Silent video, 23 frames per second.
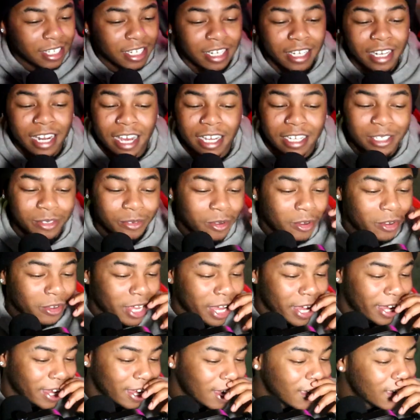in the next one,
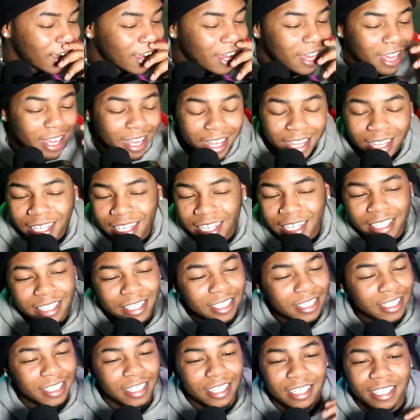okay? Uh, it,
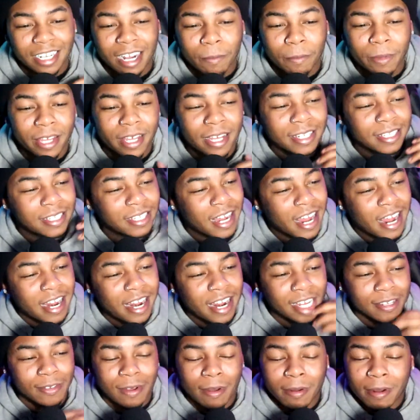look, I'm gonna get into that
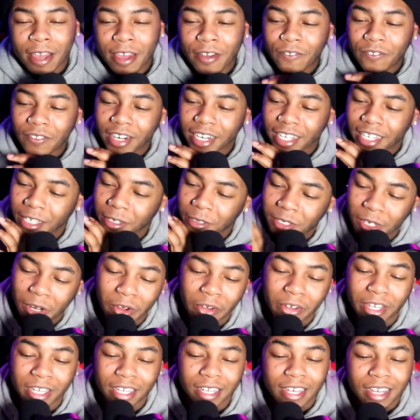next. So I ain't finna keep
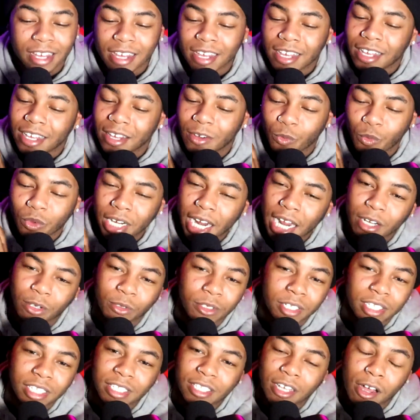talking. When I do
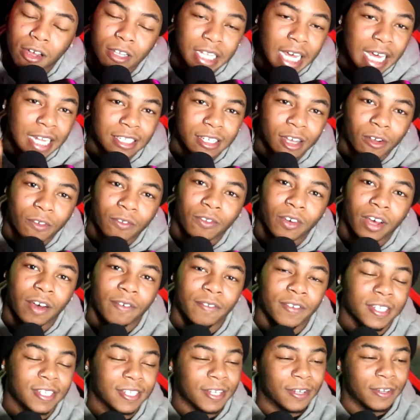these talks, I talk
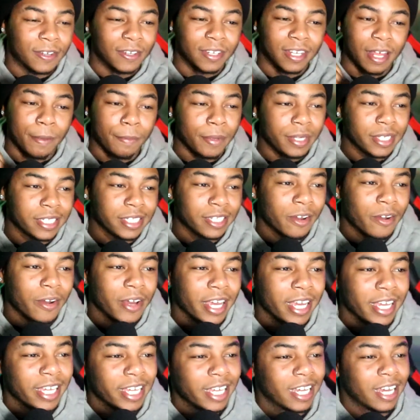forever. So let me just go
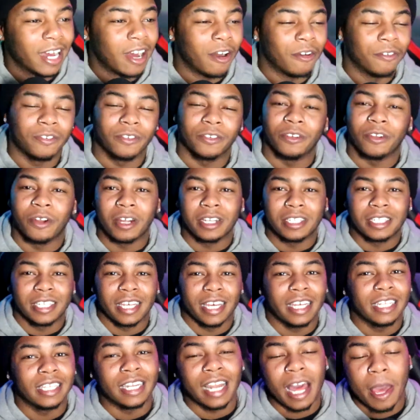ahead and get off. So you all say
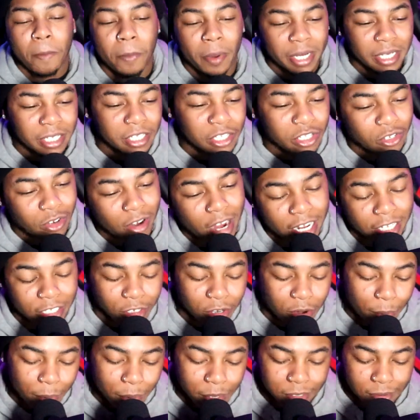hit the like button, subscribe, turn
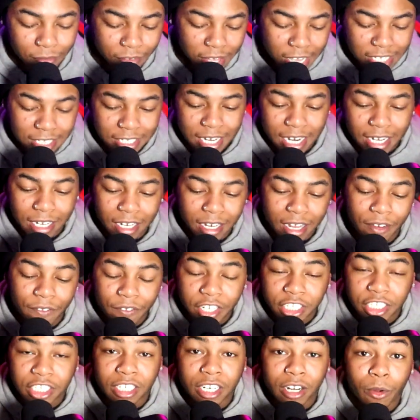on post notifications. I love
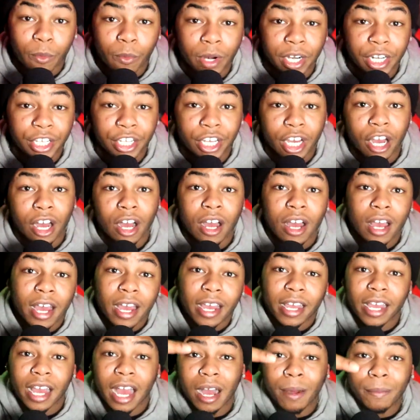each and every one of y'all.
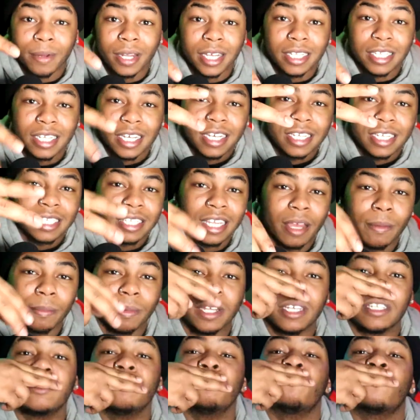God bless. Stay
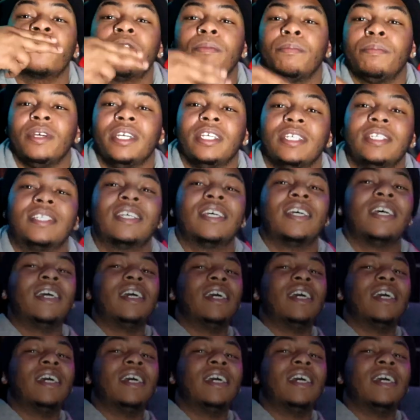blessed. Peace.